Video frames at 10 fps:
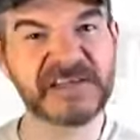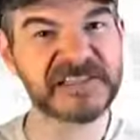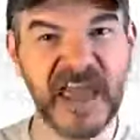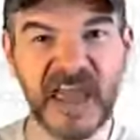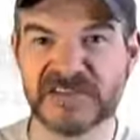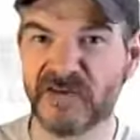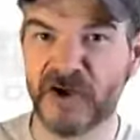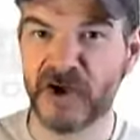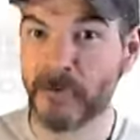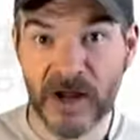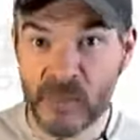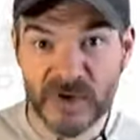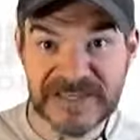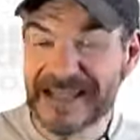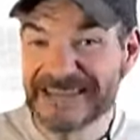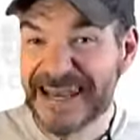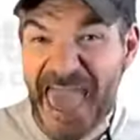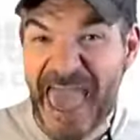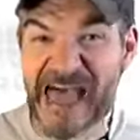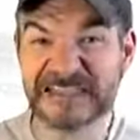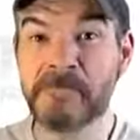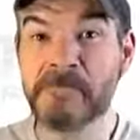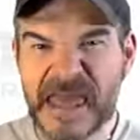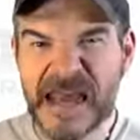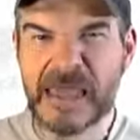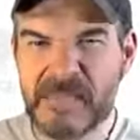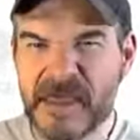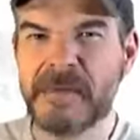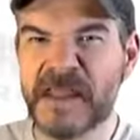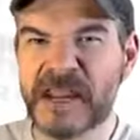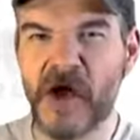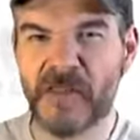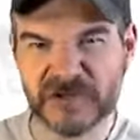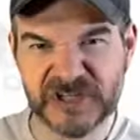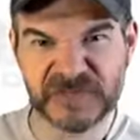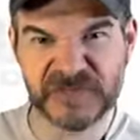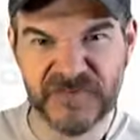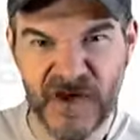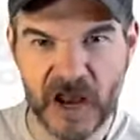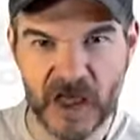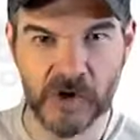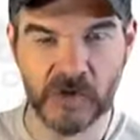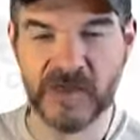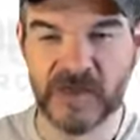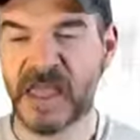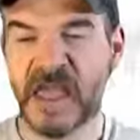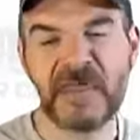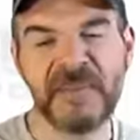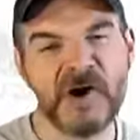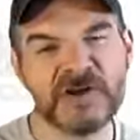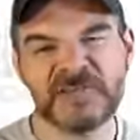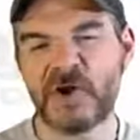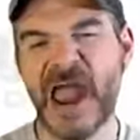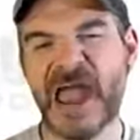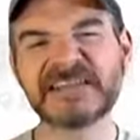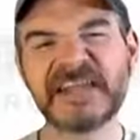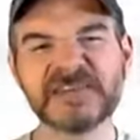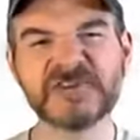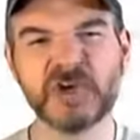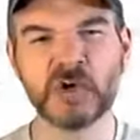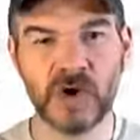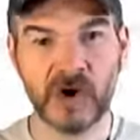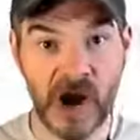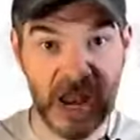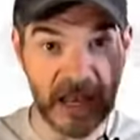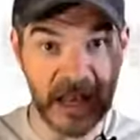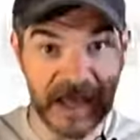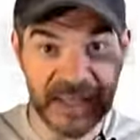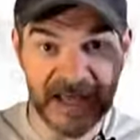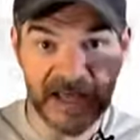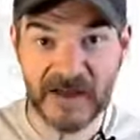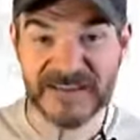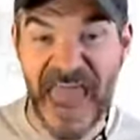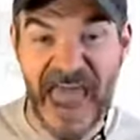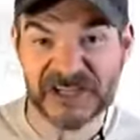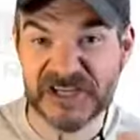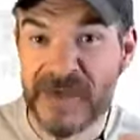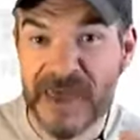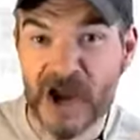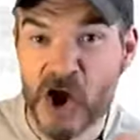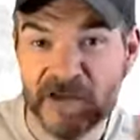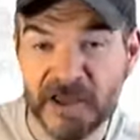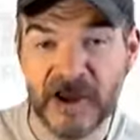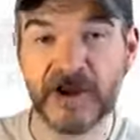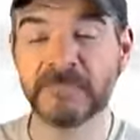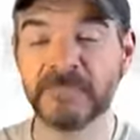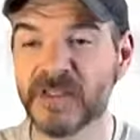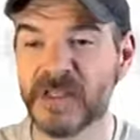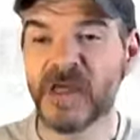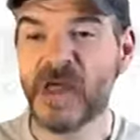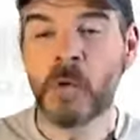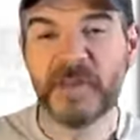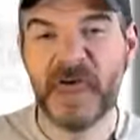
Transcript: slaves over here, but it was not the last. Many other ships followed. And those of your ancestors who were lucky enough to actually make it over here, well,